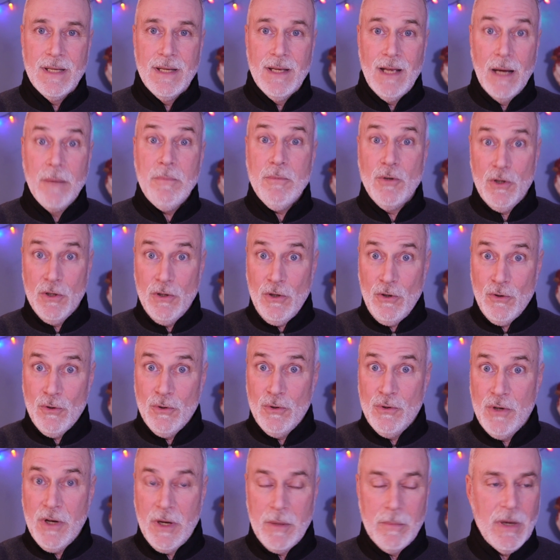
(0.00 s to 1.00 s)
I'm
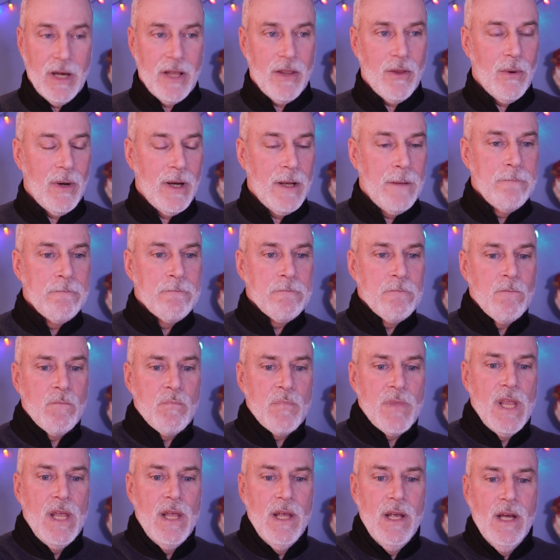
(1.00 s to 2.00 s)
concluding, by the way.
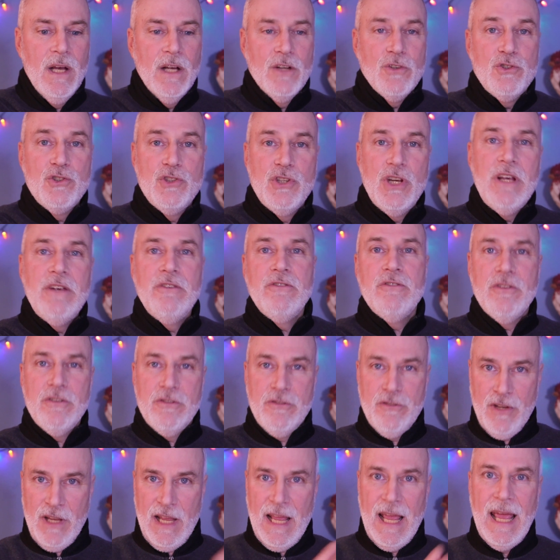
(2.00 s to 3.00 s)

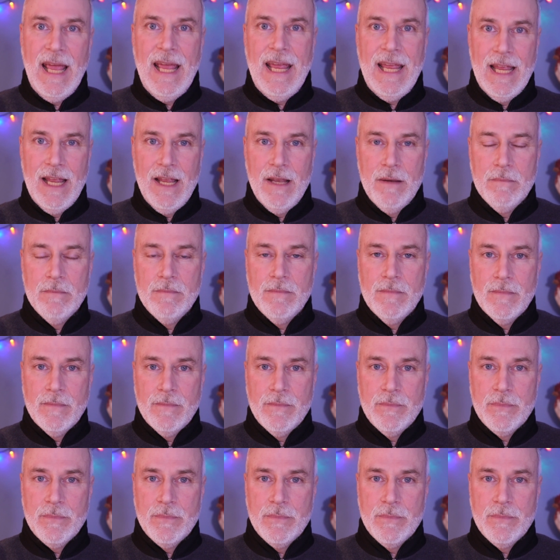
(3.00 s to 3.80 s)
Jesus came.